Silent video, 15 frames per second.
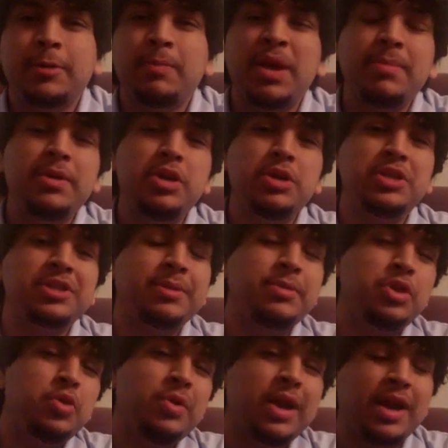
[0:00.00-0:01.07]
Maybe some of
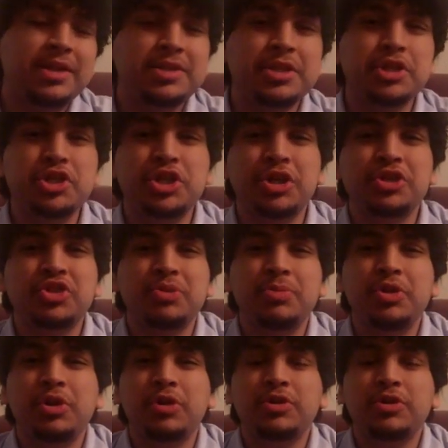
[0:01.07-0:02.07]
you guys can share some of your